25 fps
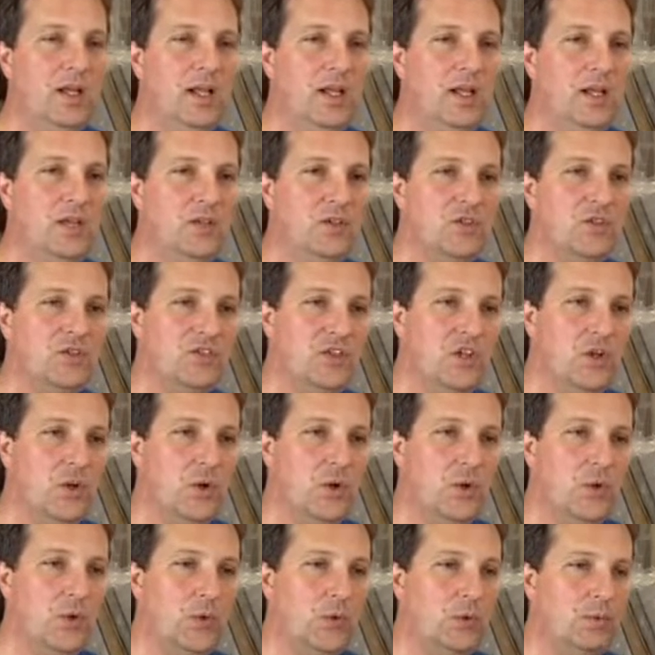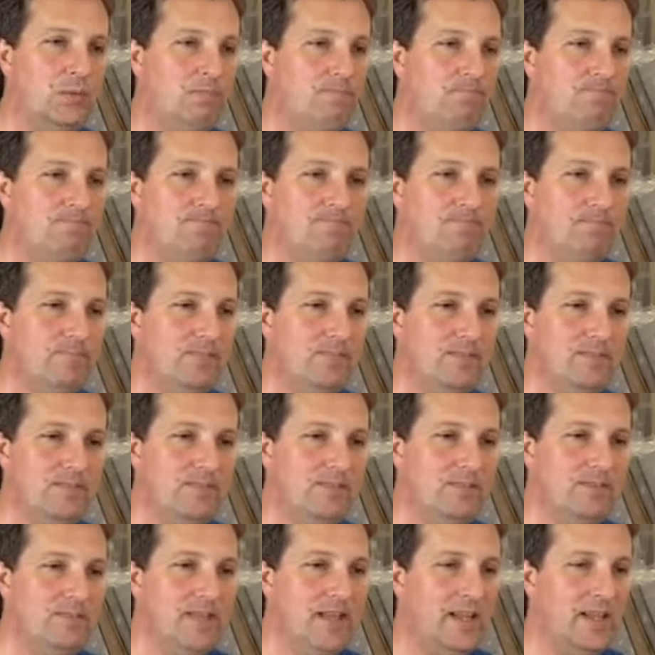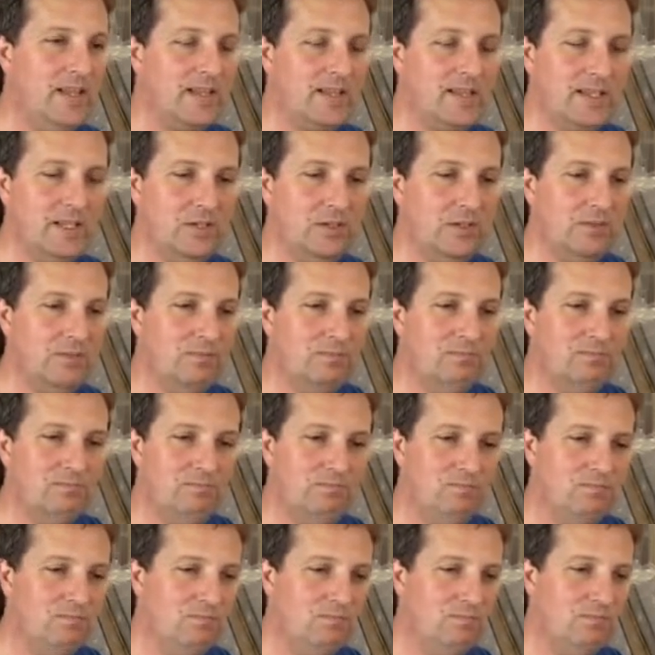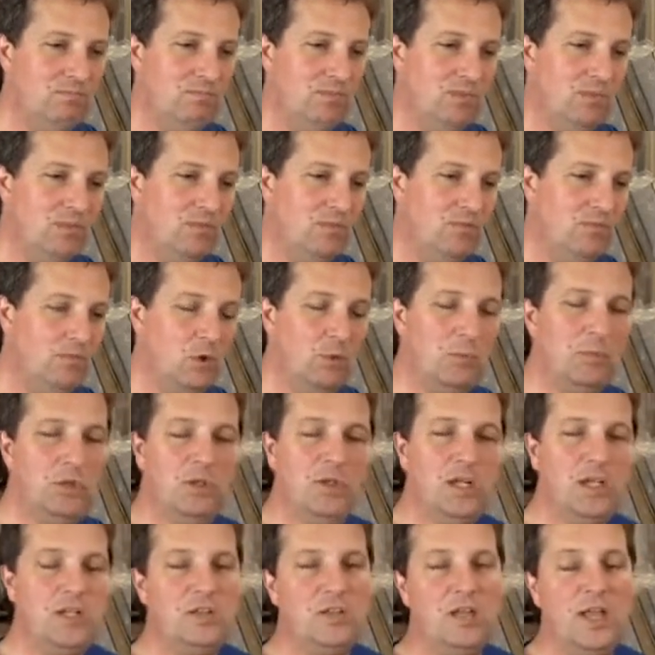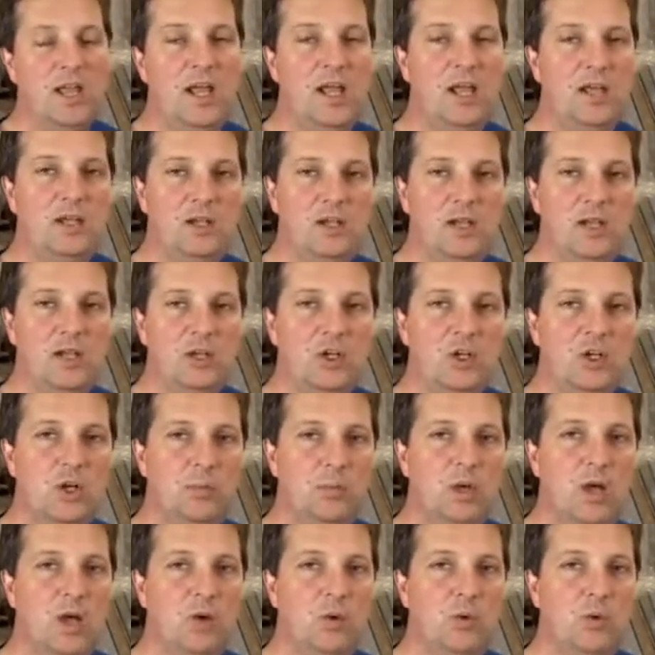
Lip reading: and so they can formulate that and come